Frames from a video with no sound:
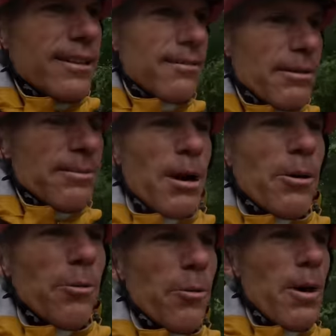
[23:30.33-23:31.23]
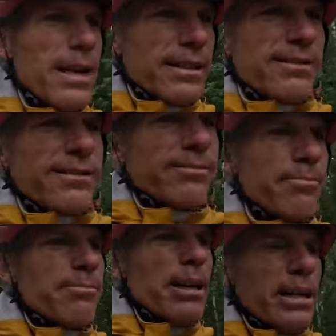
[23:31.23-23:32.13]
I'm gonna be all wet
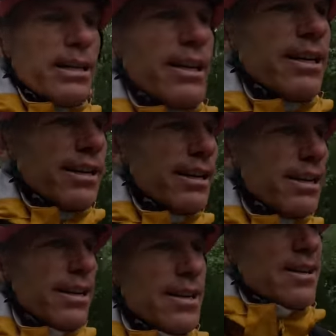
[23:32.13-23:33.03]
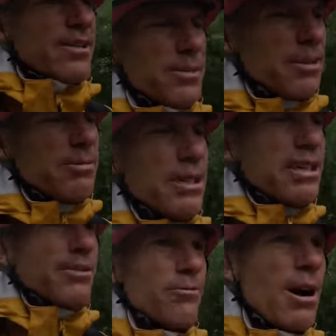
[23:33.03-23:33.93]
and muddy. So I'm just
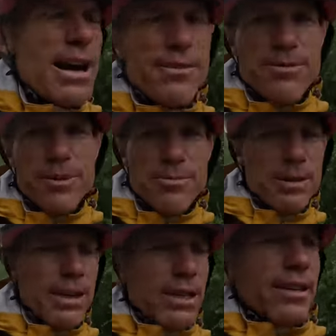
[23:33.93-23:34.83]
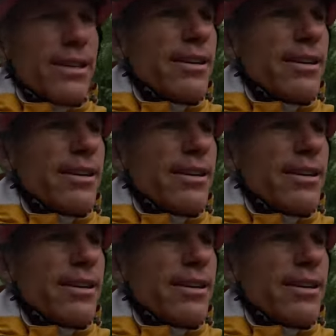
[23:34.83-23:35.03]
gonna ride for a bit.